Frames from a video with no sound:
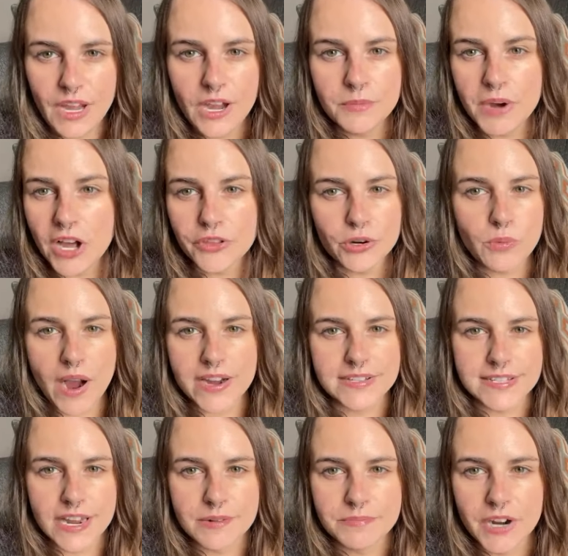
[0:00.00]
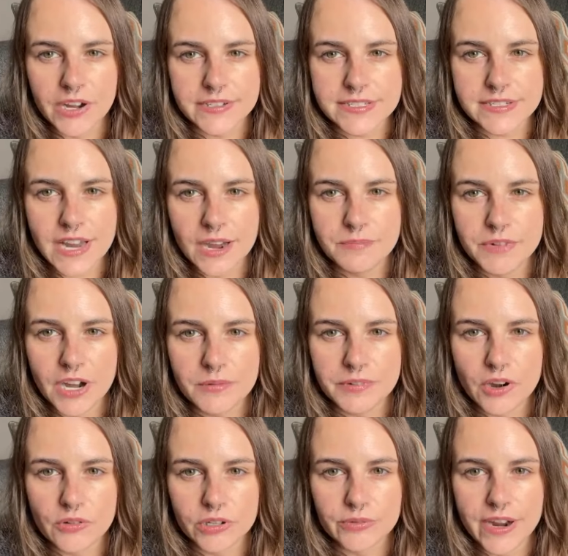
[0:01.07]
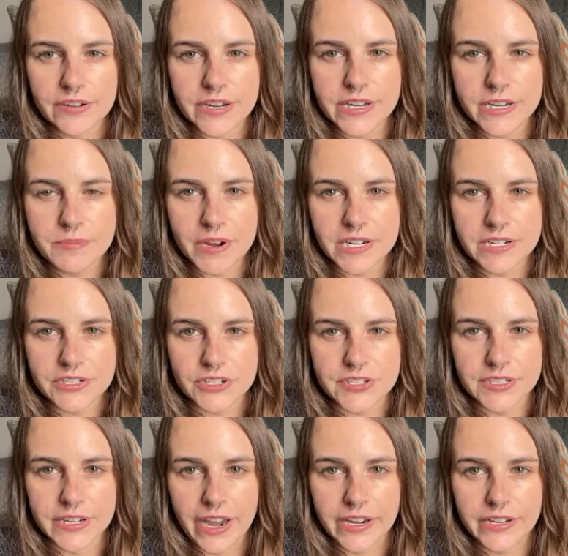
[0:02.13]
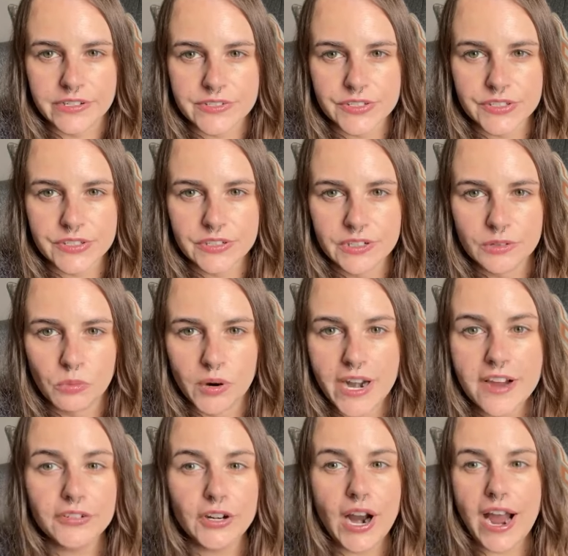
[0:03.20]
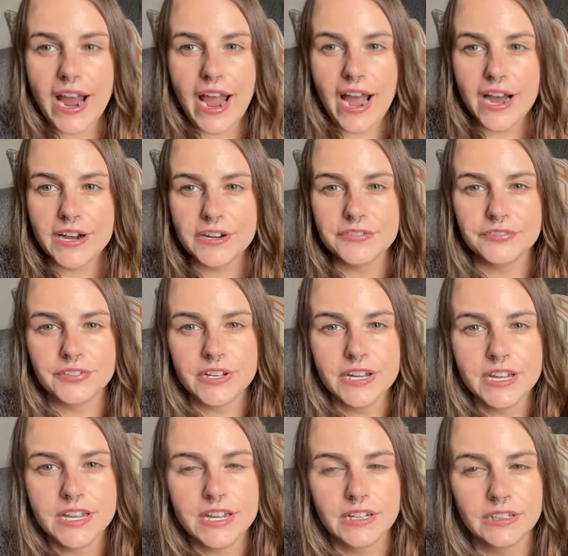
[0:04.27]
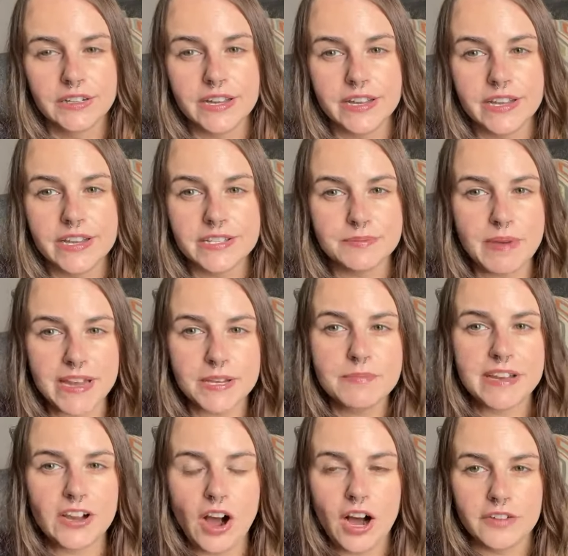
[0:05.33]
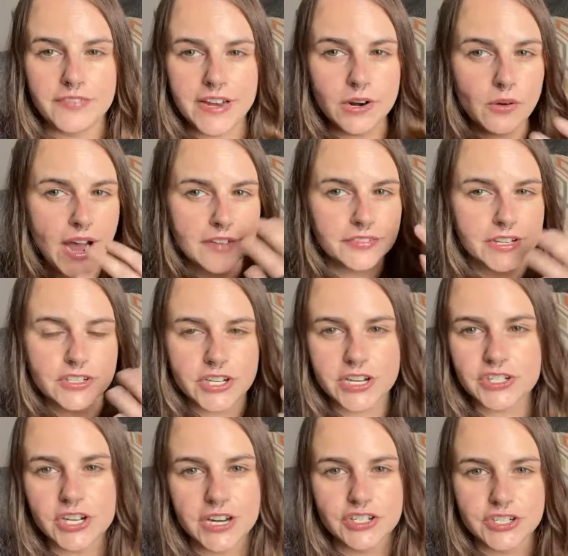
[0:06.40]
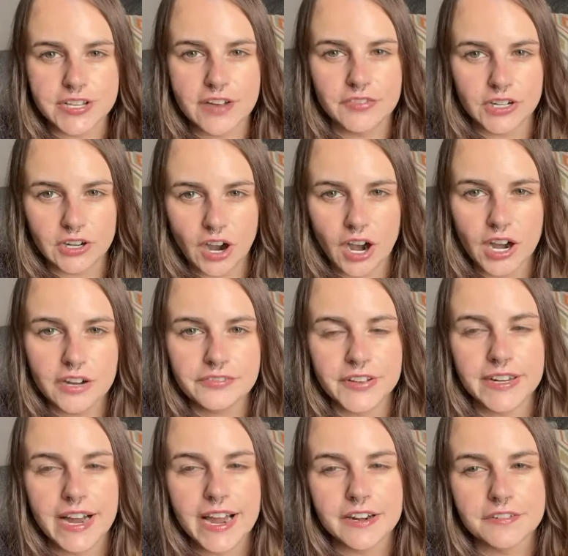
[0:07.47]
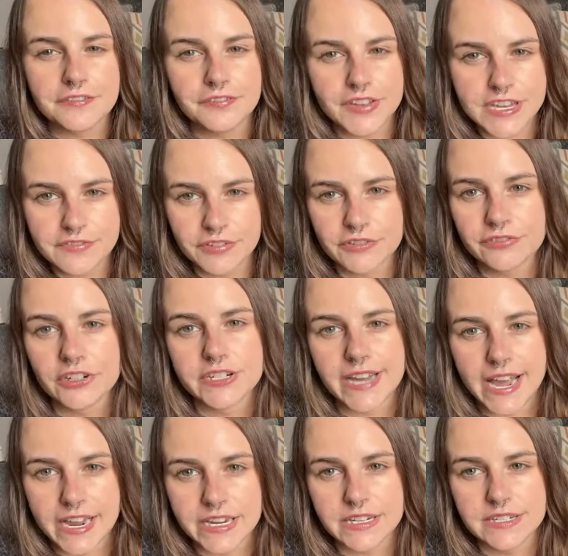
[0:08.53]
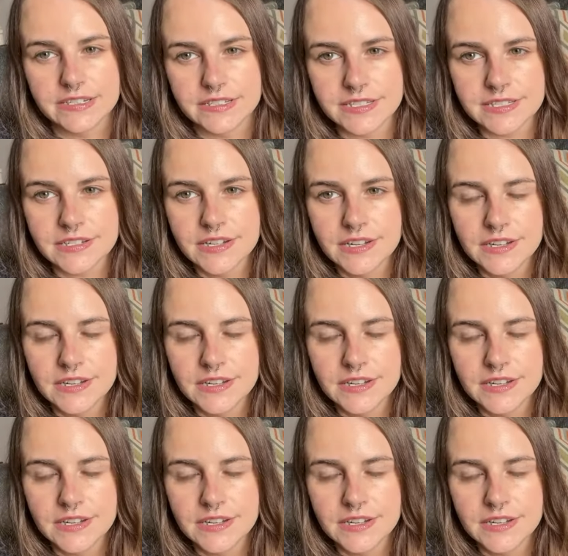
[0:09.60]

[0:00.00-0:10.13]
Um, otherwise, I'm not I'm not going around anybody just in case. Whatever I have it's making me cough. I don't have congestion. I just have a cough, and I had a fever for days.